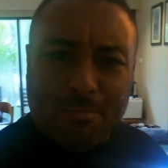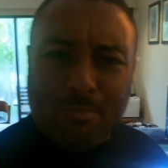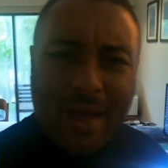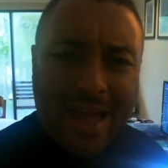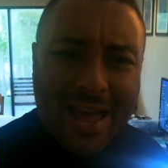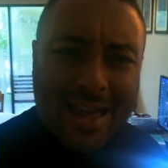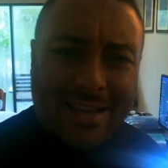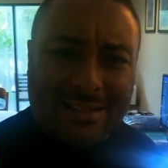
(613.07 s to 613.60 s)

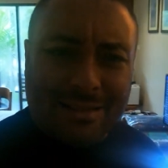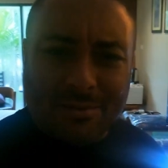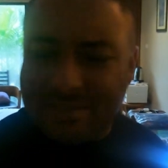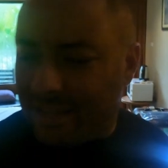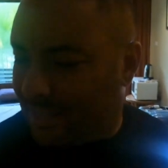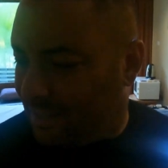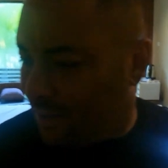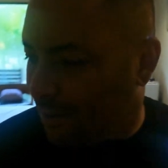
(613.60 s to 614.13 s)
bags. I was
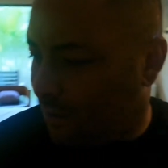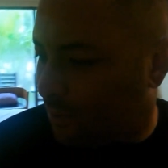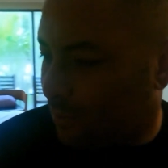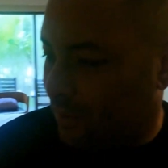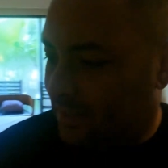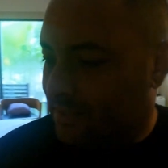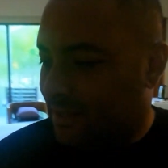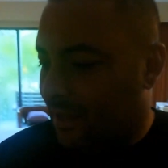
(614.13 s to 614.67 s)
like, yo,
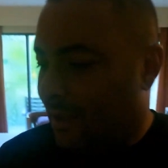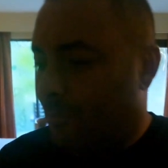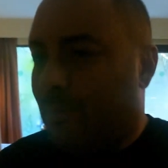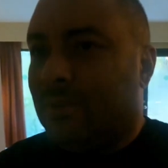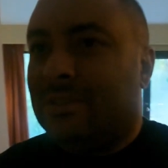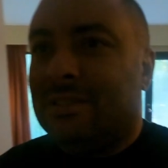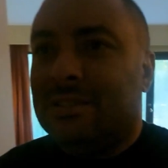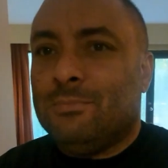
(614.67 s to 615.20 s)
what is up
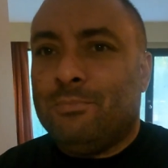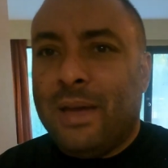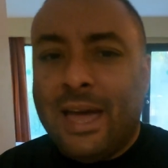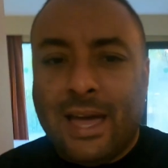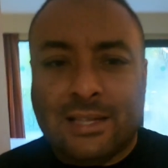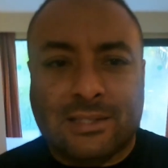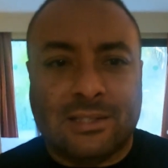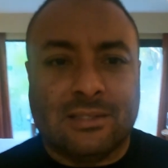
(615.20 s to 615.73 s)
with these
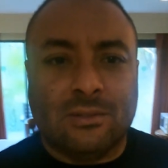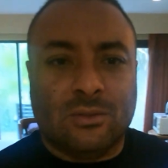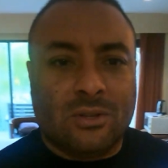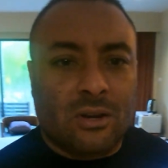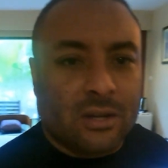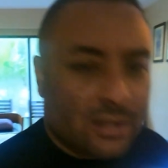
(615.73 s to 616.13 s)
bags? It's so dark